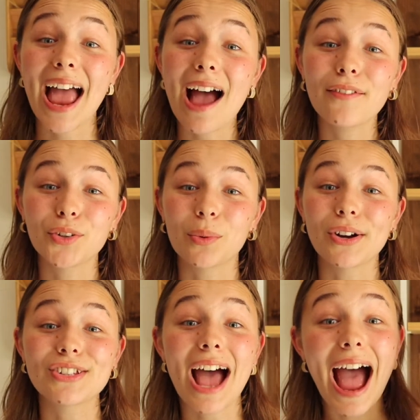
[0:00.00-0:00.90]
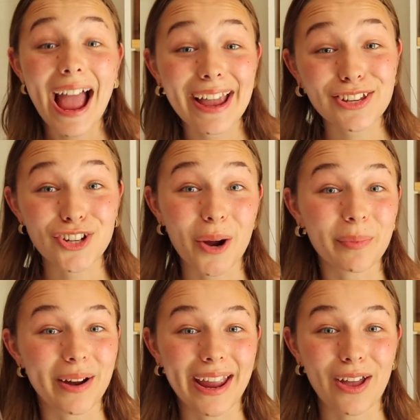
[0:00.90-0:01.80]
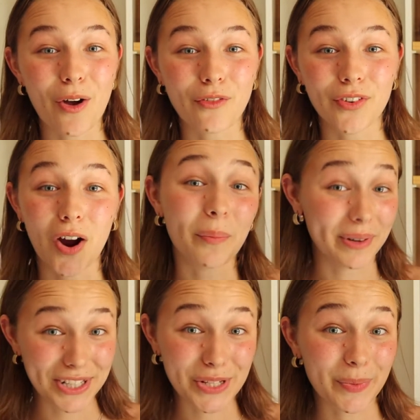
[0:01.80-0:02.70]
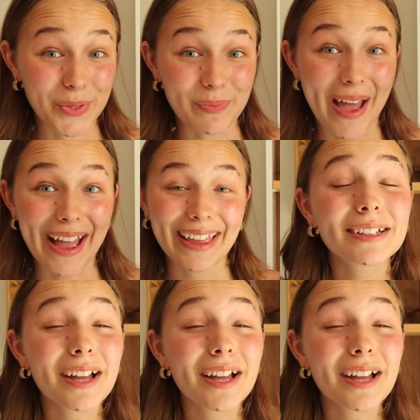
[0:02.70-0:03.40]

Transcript: Afterwards, I start praying over our principal's back.